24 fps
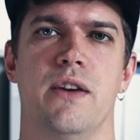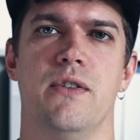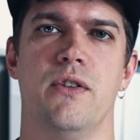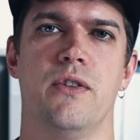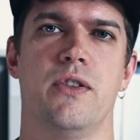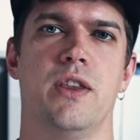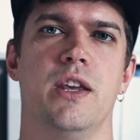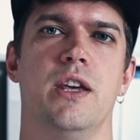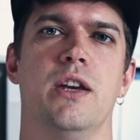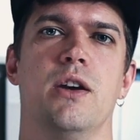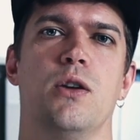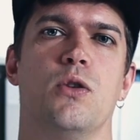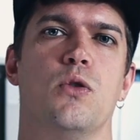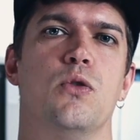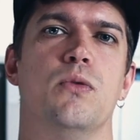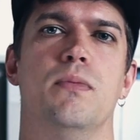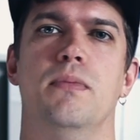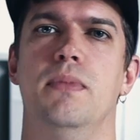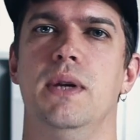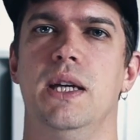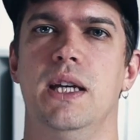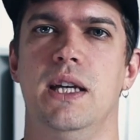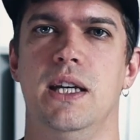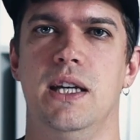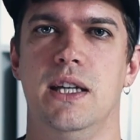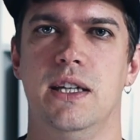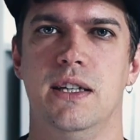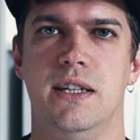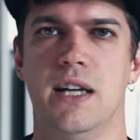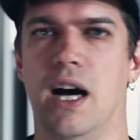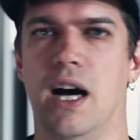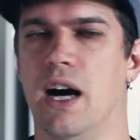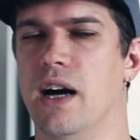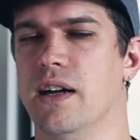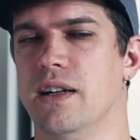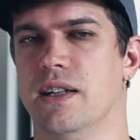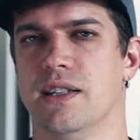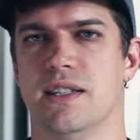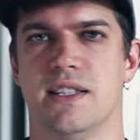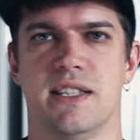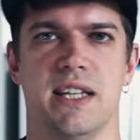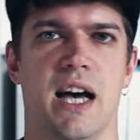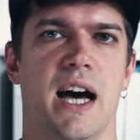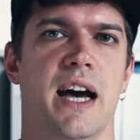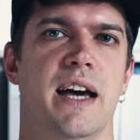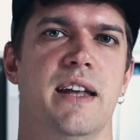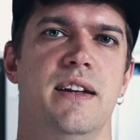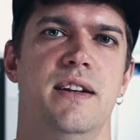everything could be done and
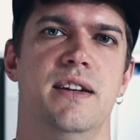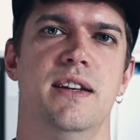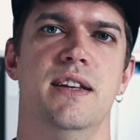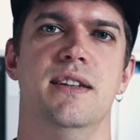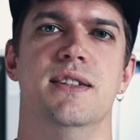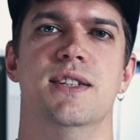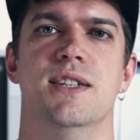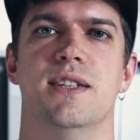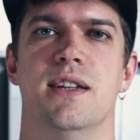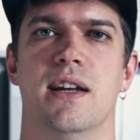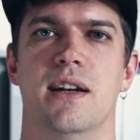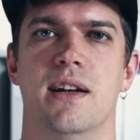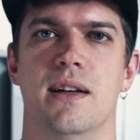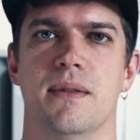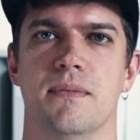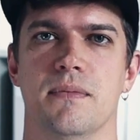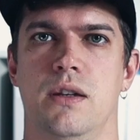signed digitally.